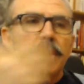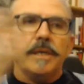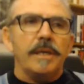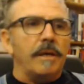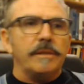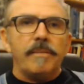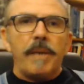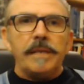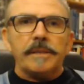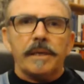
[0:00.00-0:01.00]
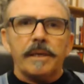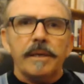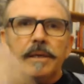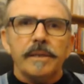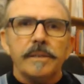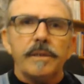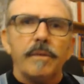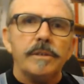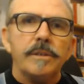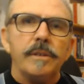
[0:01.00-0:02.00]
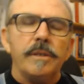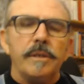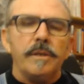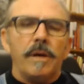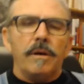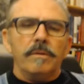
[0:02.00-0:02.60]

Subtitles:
You know, it's amazing. So it's the whole